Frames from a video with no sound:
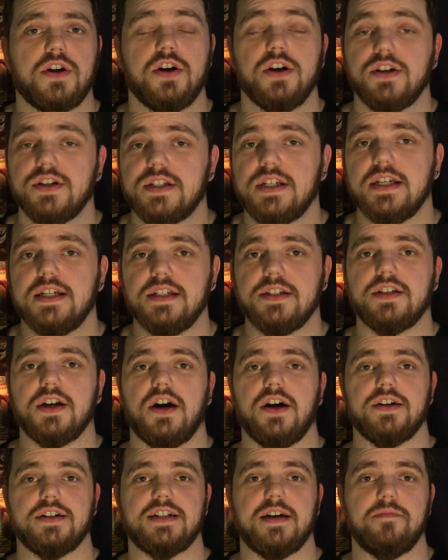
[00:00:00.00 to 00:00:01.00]
curses
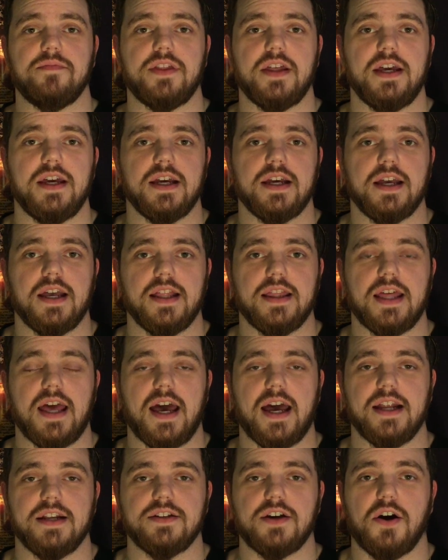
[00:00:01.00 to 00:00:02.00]
are something
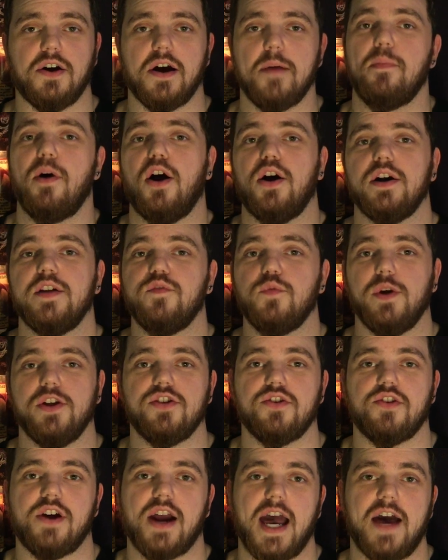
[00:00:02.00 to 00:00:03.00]
that are a part of
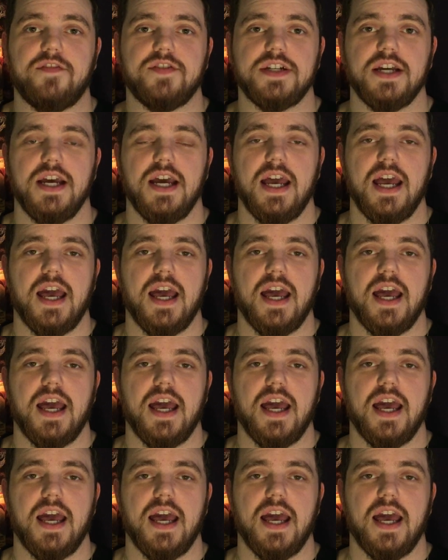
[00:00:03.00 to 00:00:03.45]
witchcraft,